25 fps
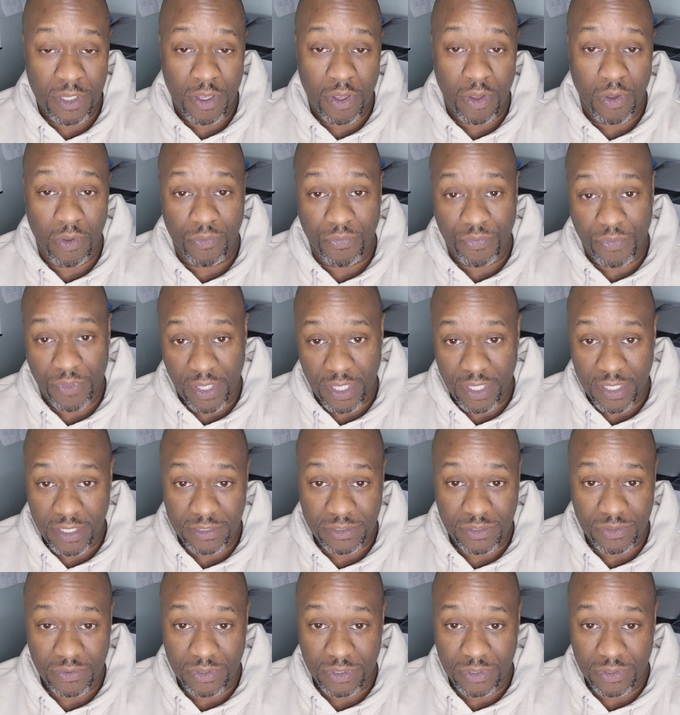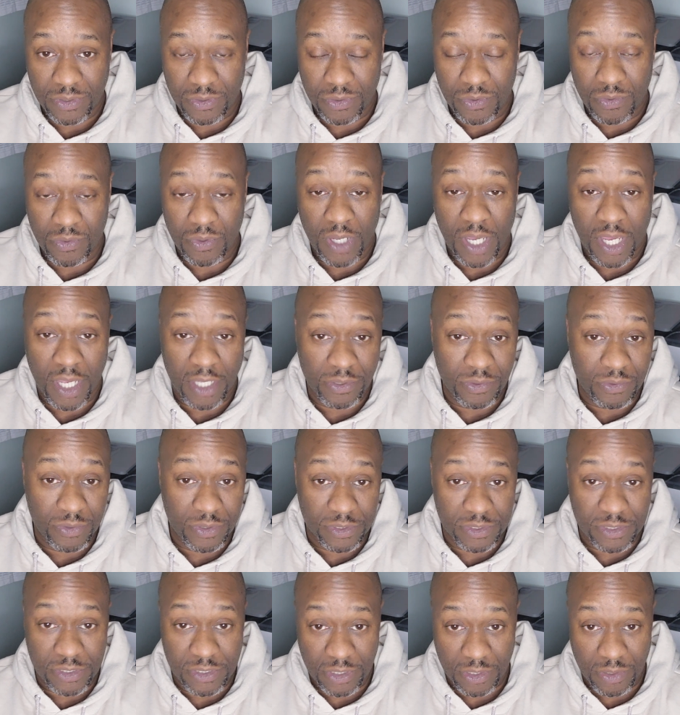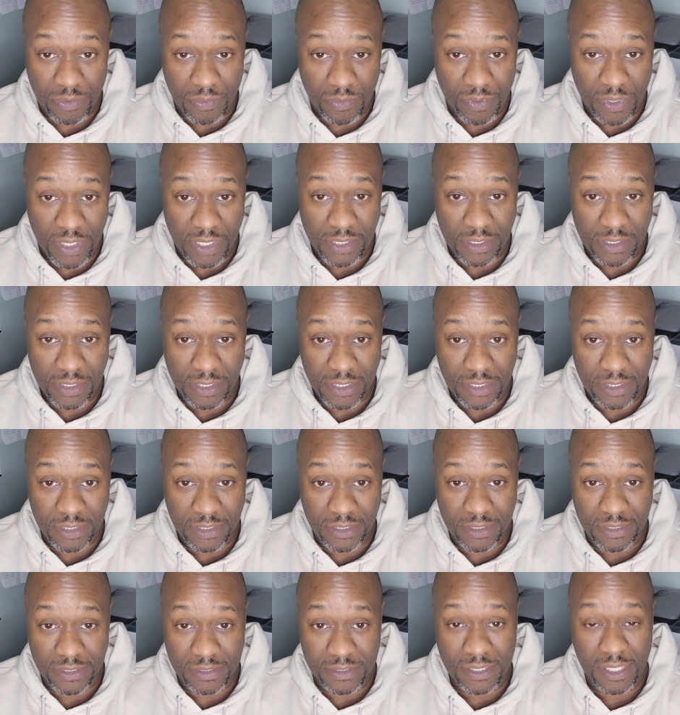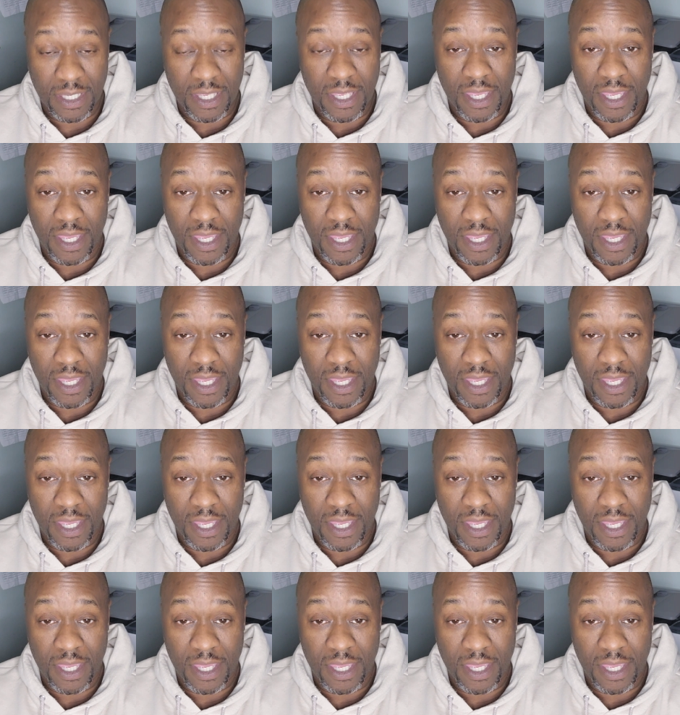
on things you can do, how you can generate leads